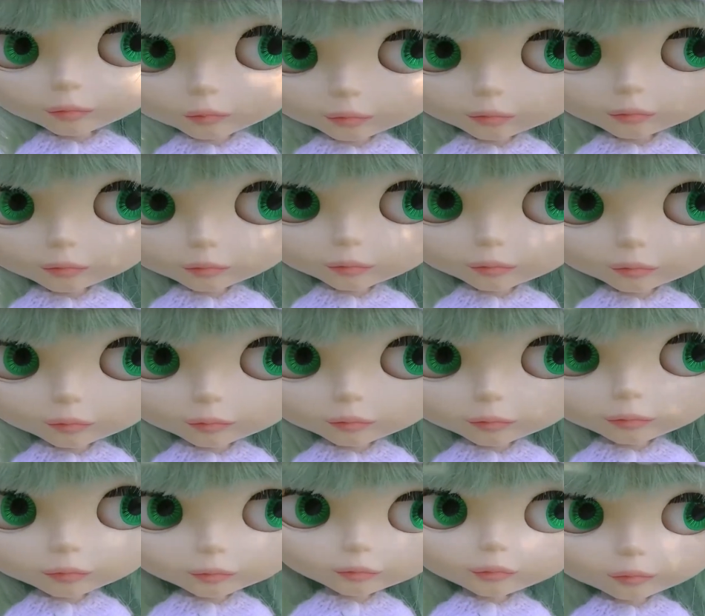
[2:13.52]
Poppy's done it!
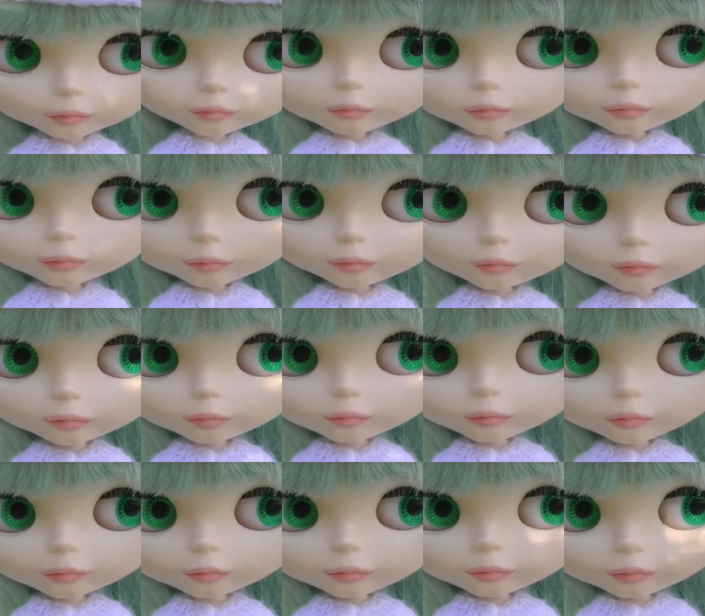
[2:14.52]
She's won gold for
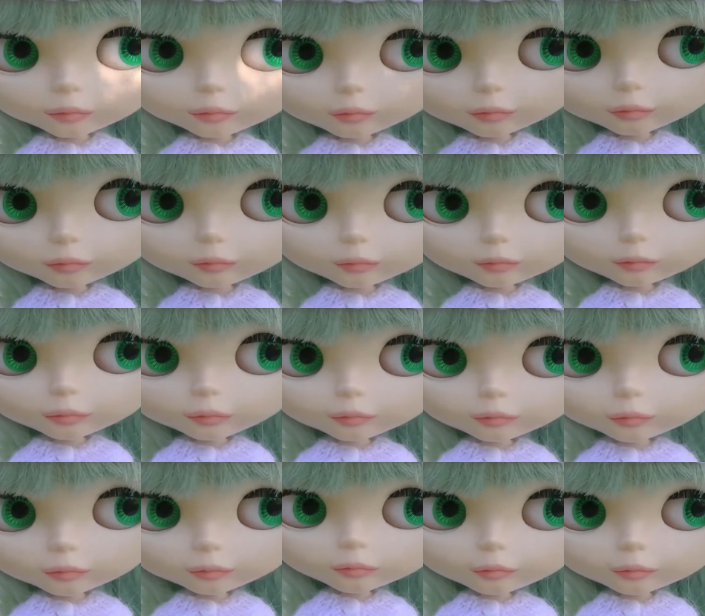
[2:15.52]
her country,
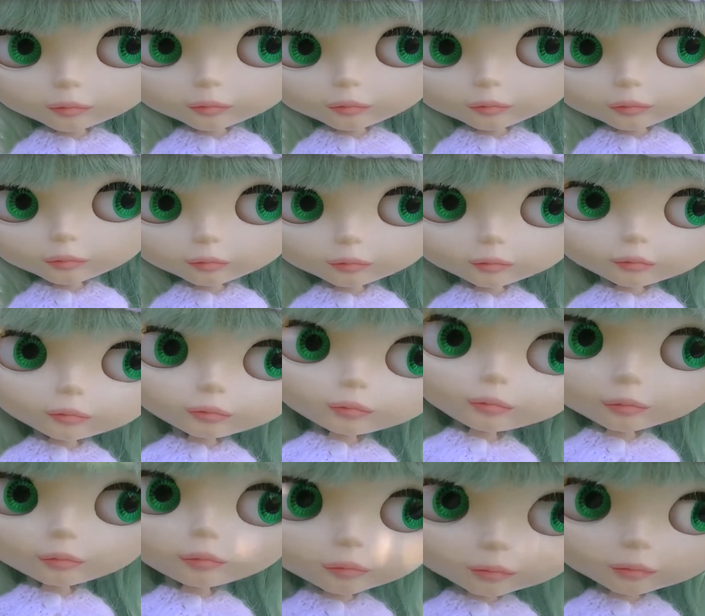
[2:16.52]
Australia!
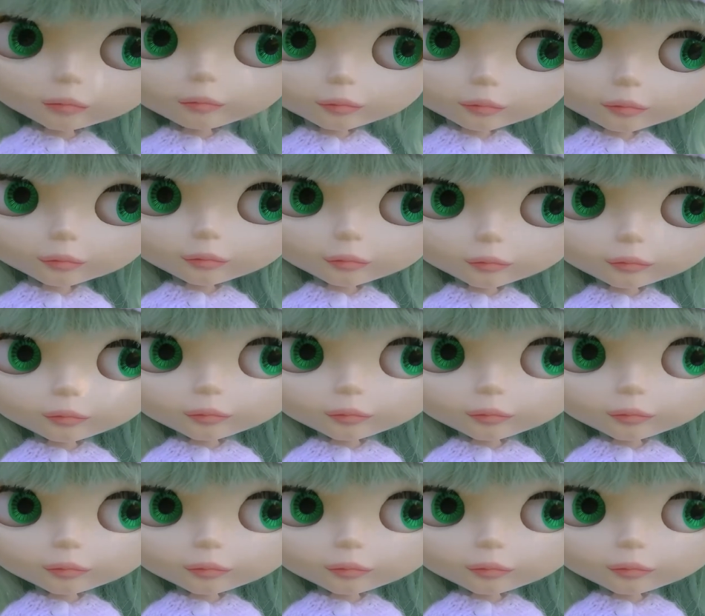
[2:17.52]
Yay!